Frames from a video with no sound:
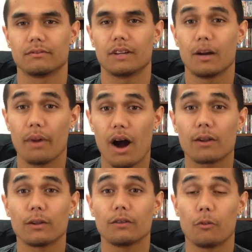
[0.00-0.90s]
A
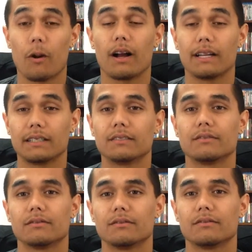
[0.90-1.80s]
bottle of wine.
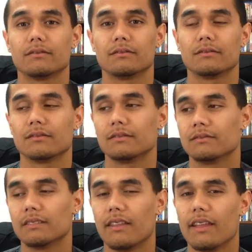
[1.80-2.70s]

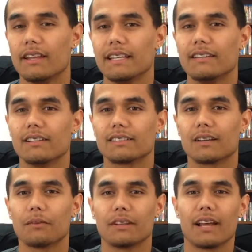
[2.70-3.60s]
And then he does
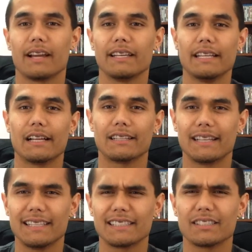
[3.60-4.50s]
something like he like
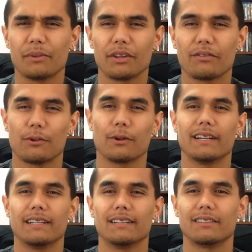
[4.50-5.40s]
kisses him on the
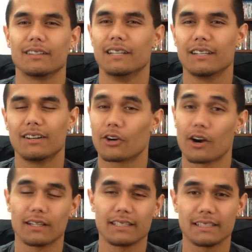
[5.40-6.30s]
forehead or
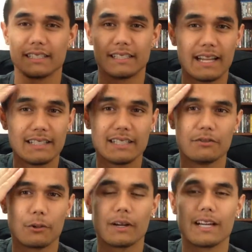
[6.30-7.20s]
on his indented
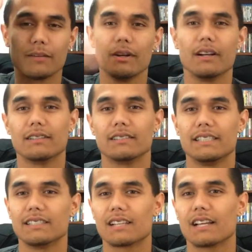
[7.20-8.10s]
forehead because
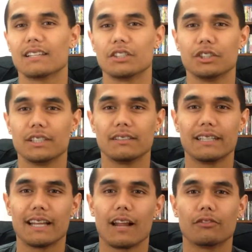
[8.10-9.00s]
he's got the shit
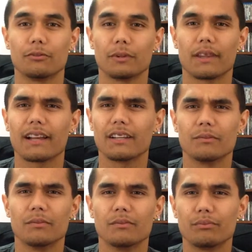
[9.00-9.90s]
hit out of him with like
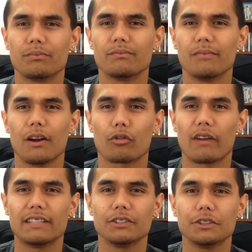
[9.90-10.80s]
a
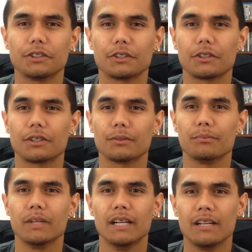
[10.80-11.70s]
wrench or a
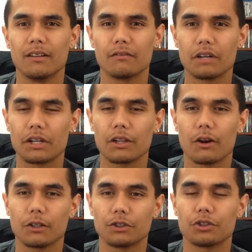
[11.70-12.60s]
very
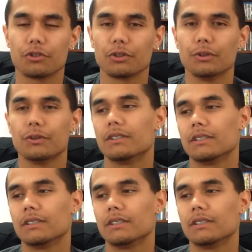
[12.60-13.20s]
large screw,